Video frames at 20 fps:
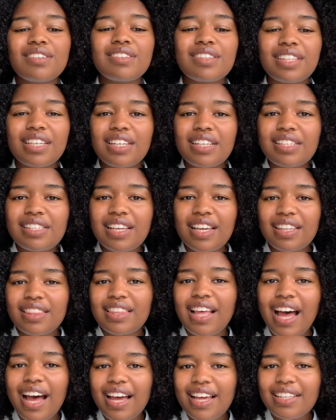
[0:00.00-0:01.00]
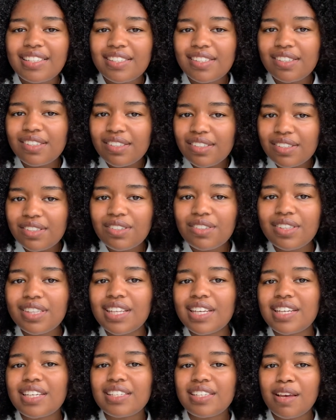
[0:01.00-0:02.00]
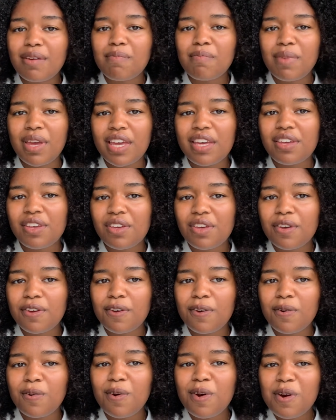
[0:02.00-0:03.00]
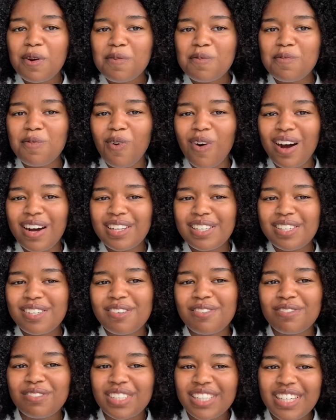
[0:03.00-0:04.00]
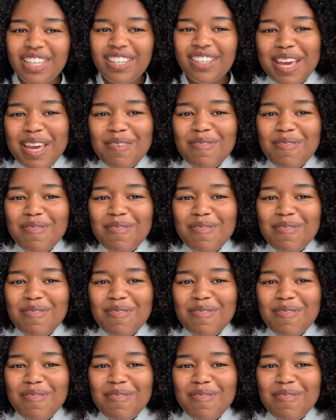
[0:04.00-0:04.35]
things like that. It's the little things that make you want to read.